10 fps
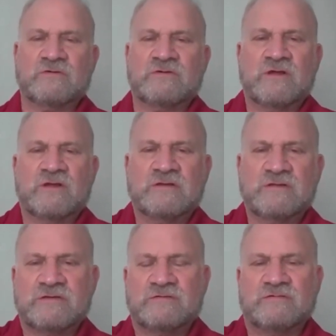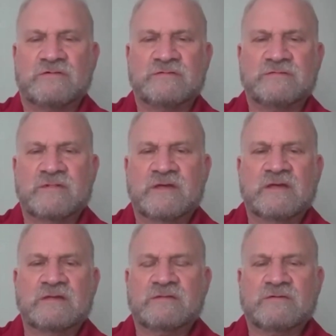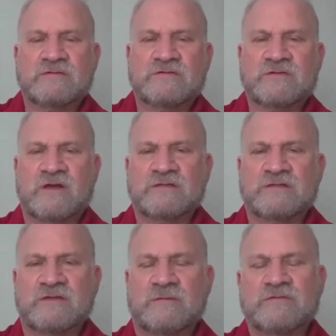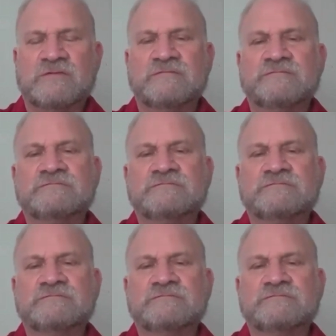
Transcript: or none-ness even. Those are just concepts.